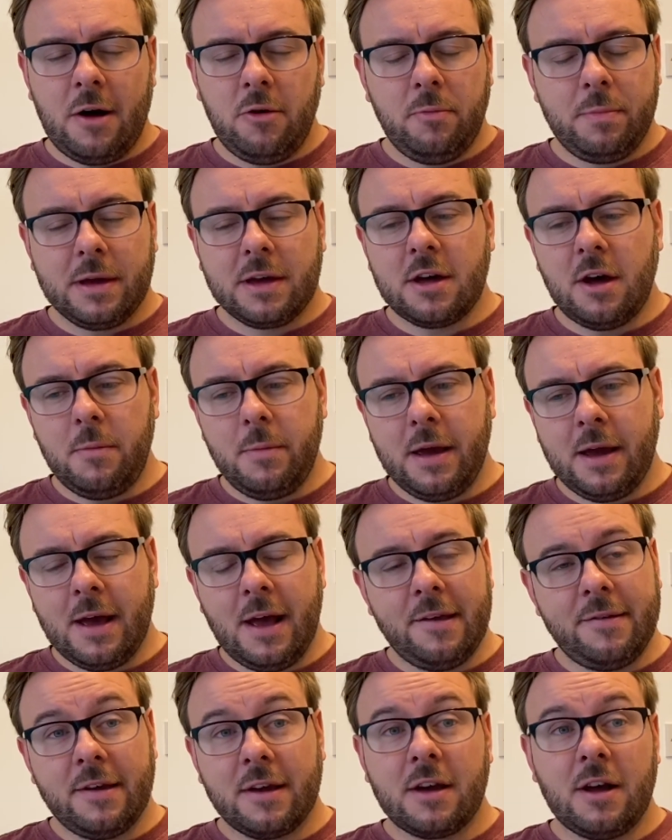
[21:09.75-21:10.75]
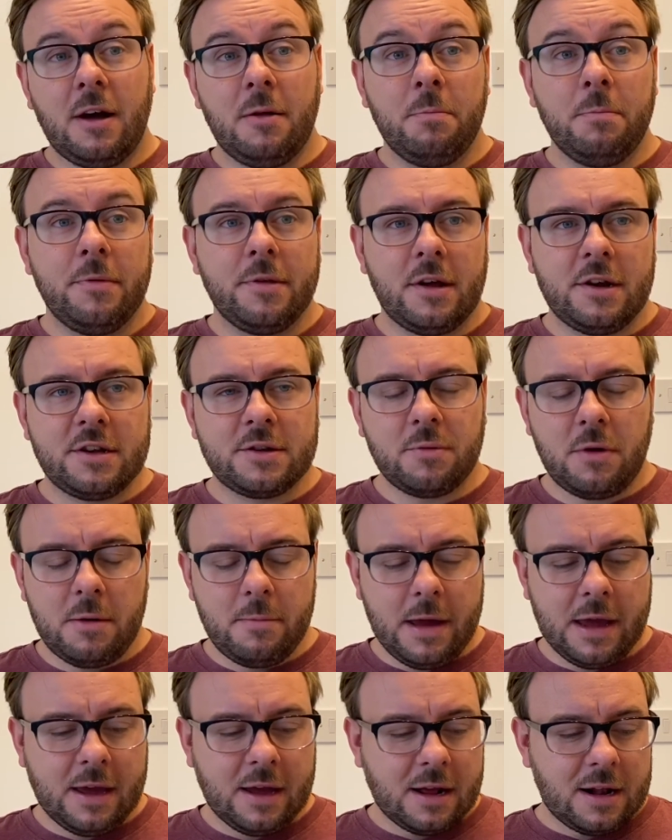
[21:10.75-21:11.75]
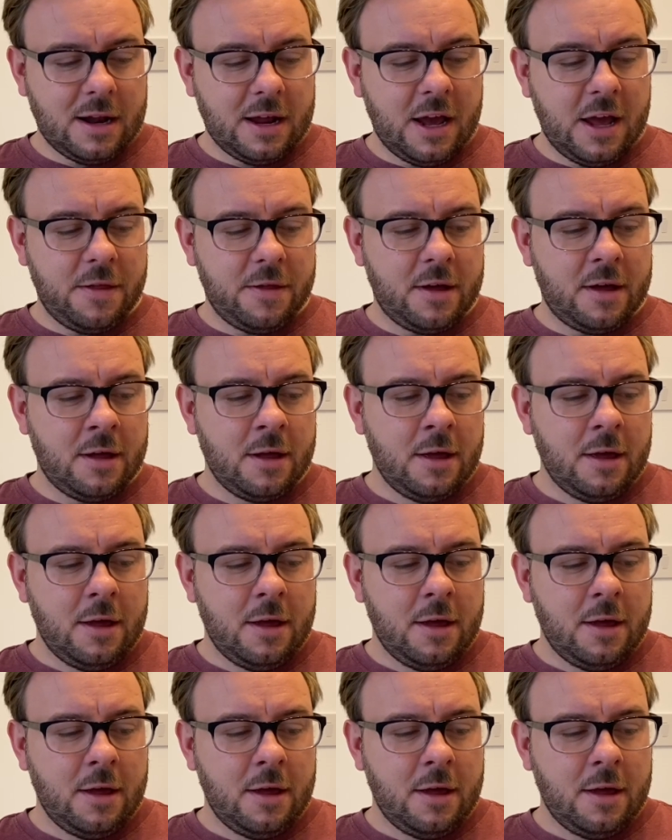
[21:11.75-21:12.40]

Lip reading: will be coming as it comes. I just want to make it clear that,